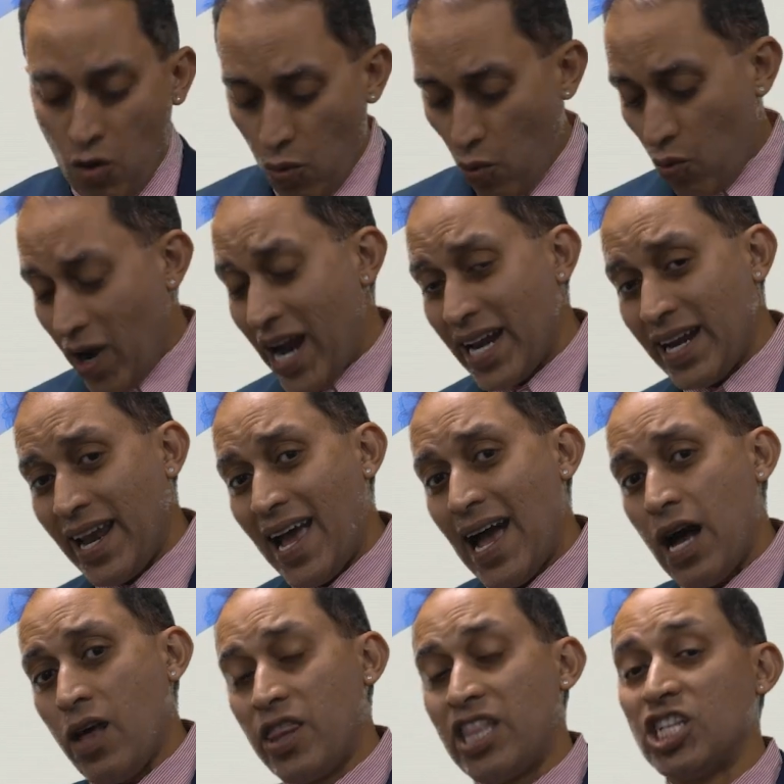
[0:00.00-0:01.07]
Right
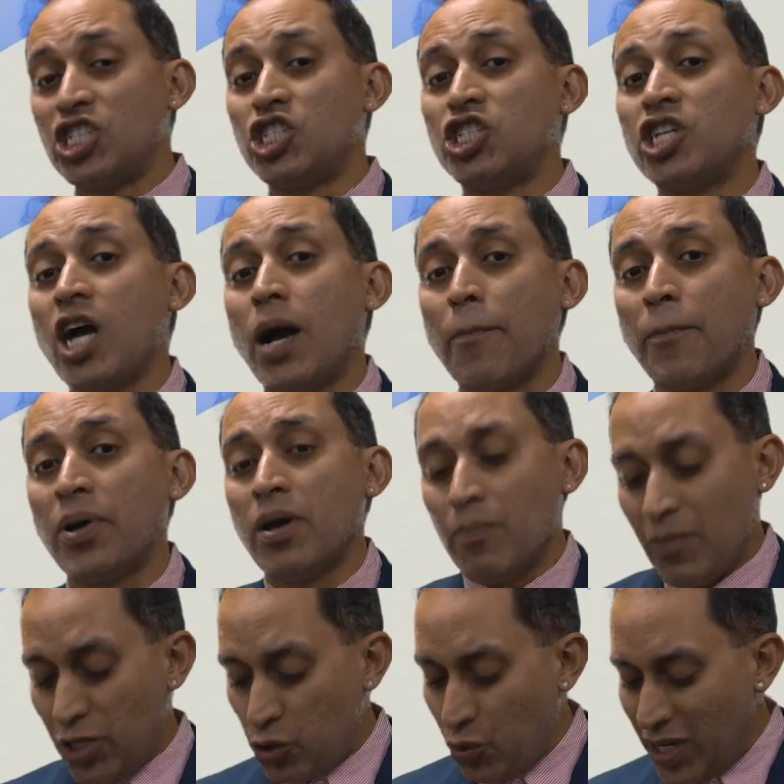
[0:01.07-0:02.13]
now, the jump
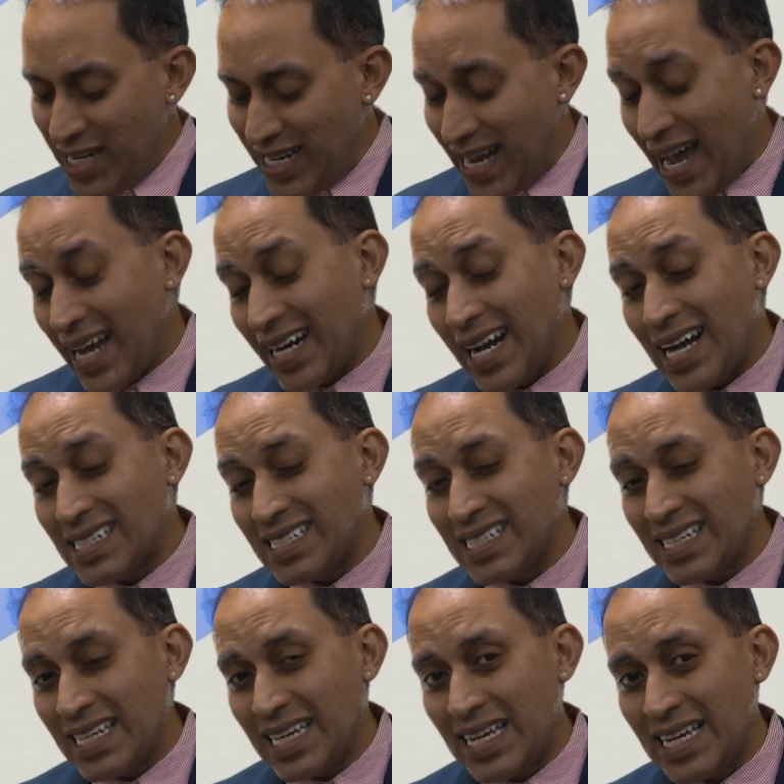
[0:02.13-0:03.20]
between
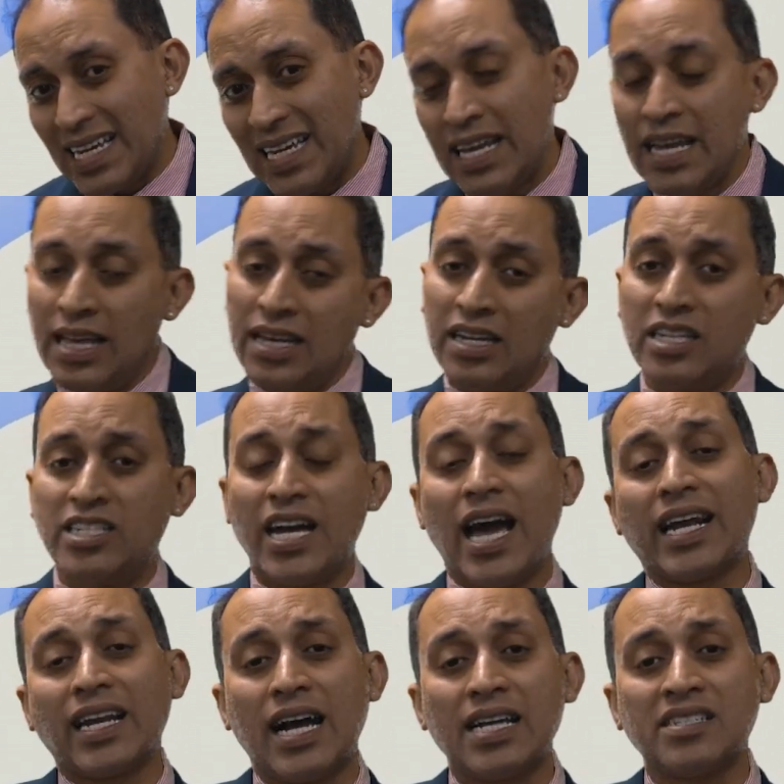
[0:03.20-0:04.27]
Diagnostic E
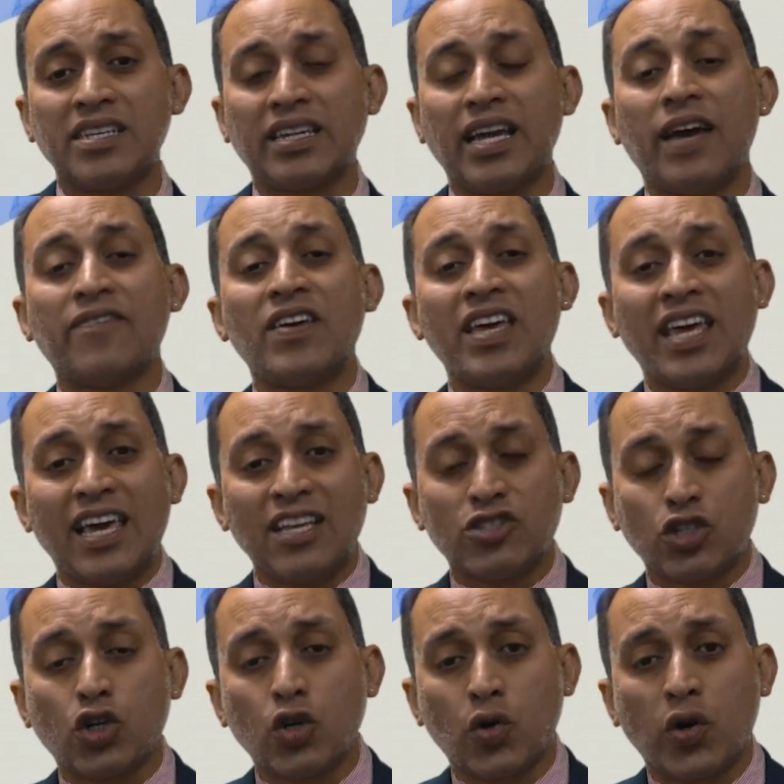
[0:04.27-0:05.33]
Diagnostic F is
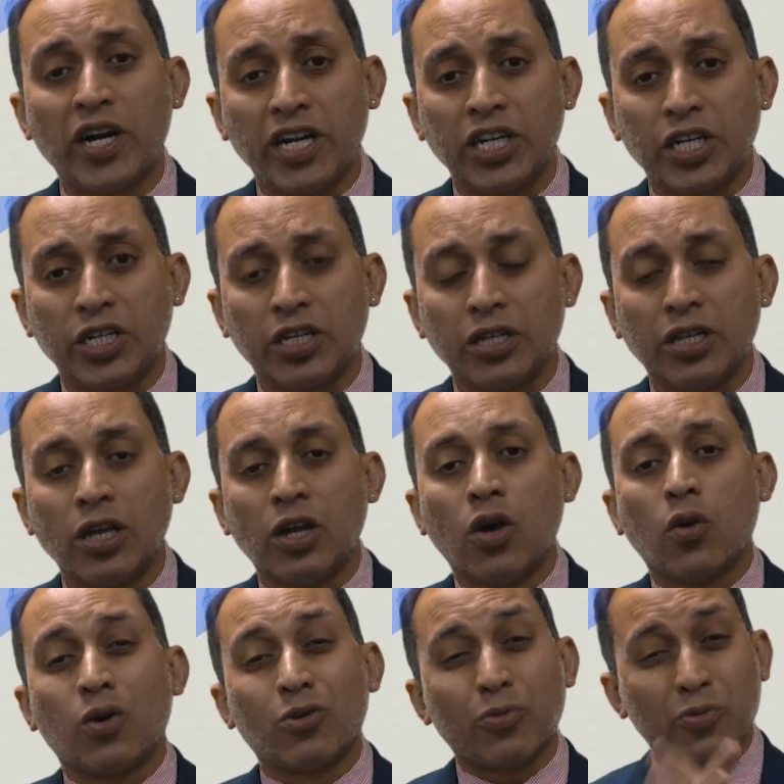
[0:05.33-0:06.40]
critical.
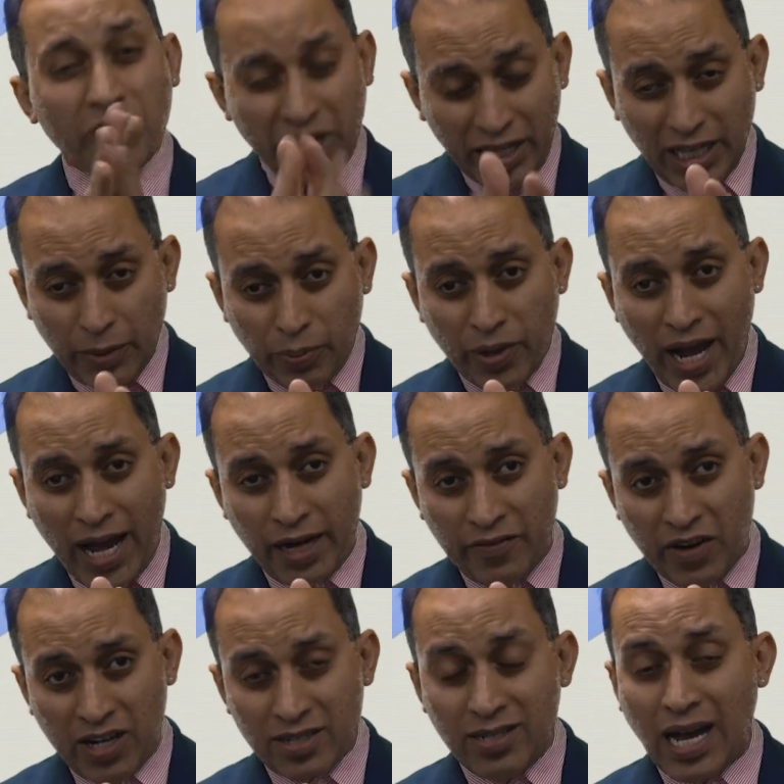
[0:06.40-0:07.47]
We're really proud of
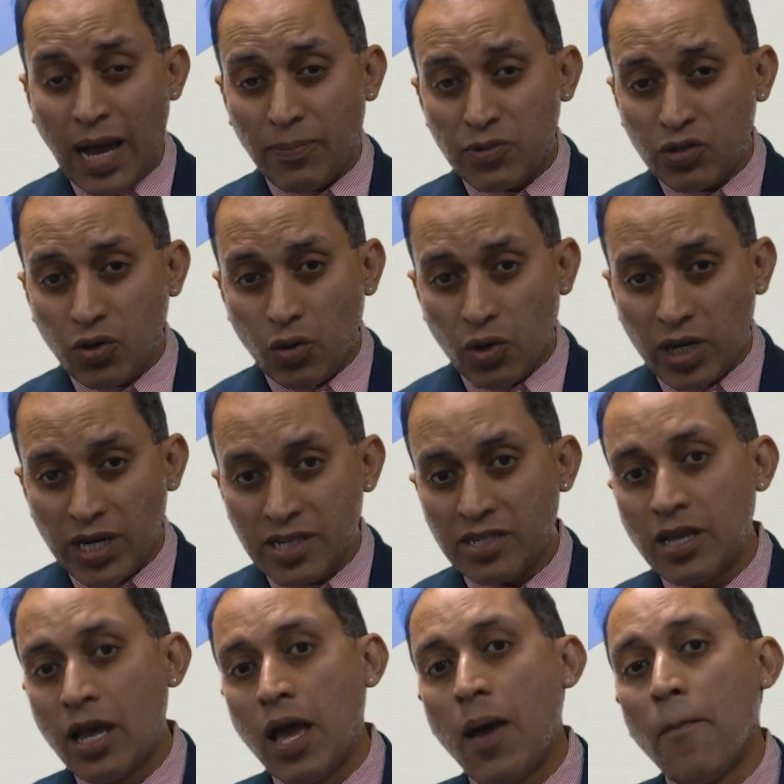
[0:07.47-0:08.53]
our top scores,
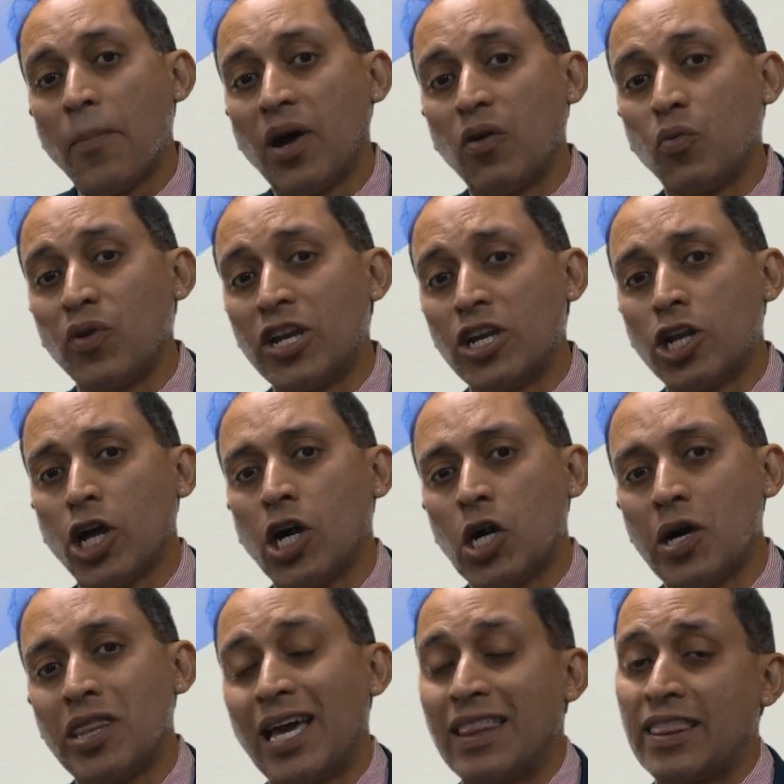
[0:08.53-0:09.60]
but we
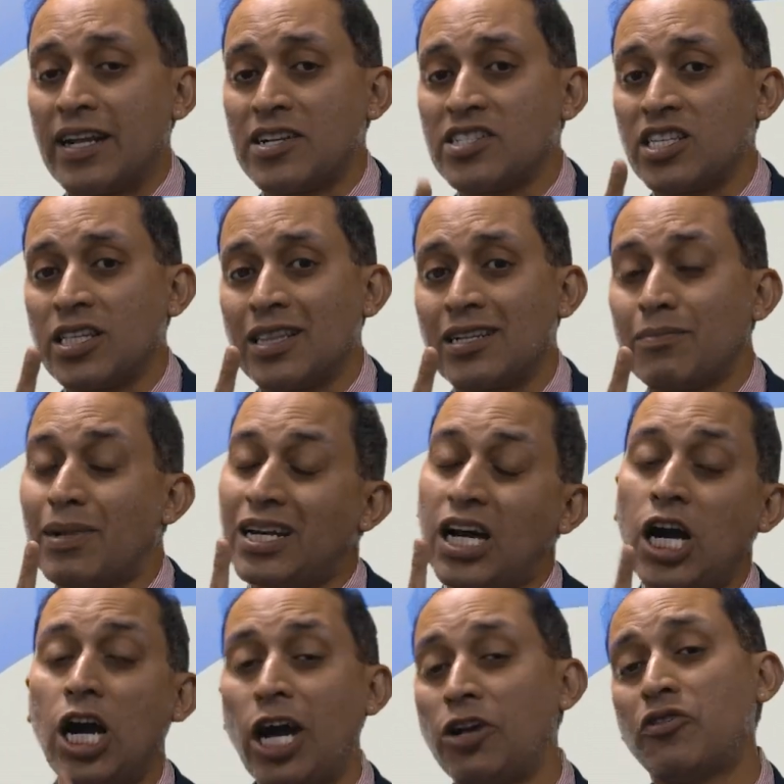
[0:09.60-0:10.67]
know that there are about
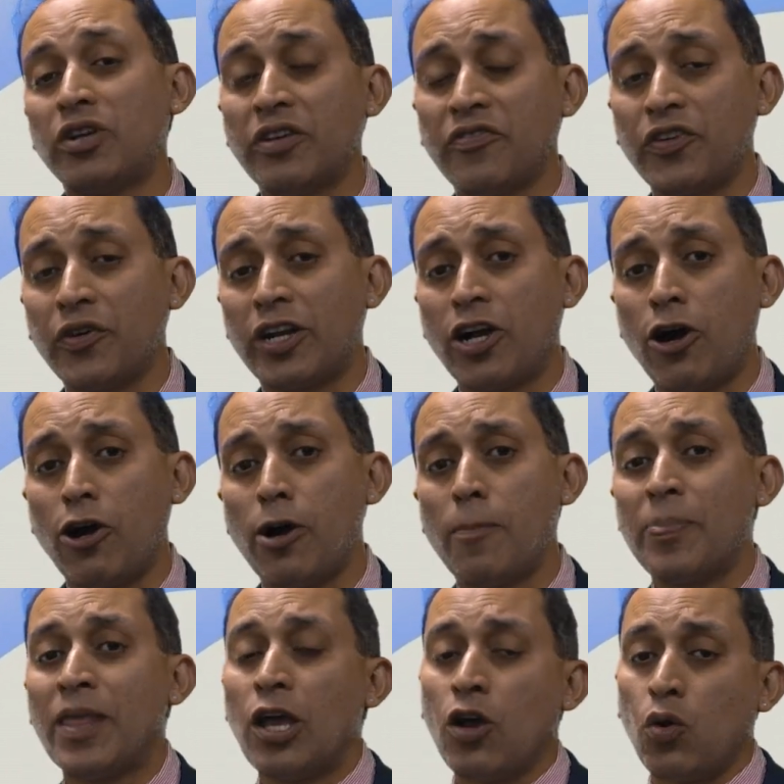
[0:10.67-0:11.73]
100 of you at
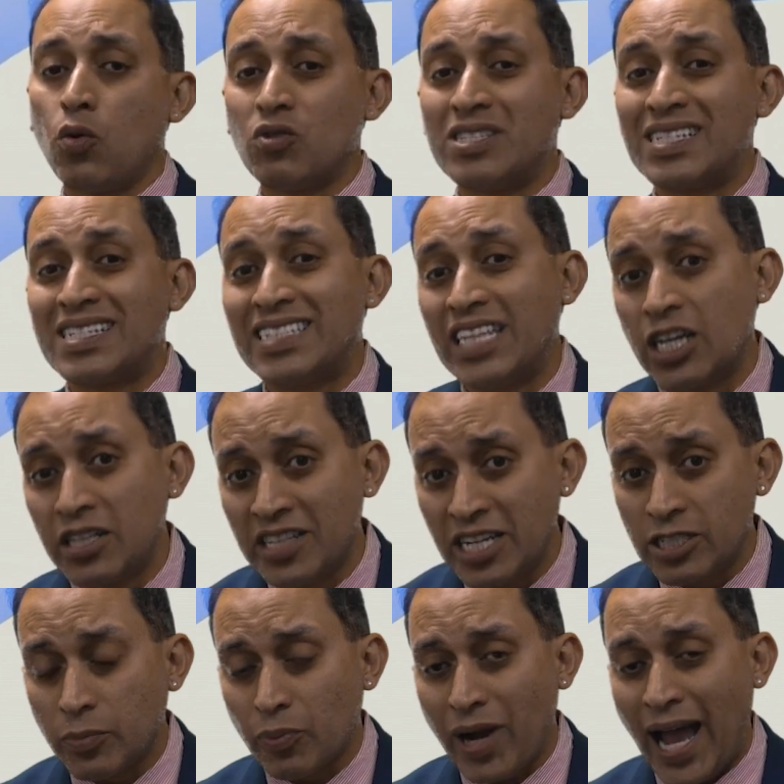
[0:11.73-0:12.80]
home who still need
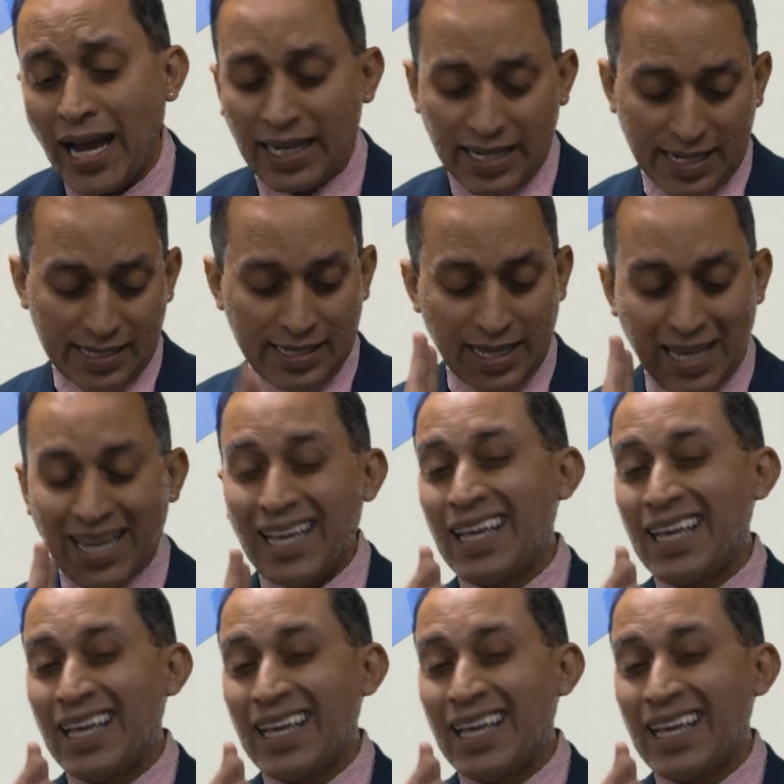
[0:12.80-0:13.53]
to practice.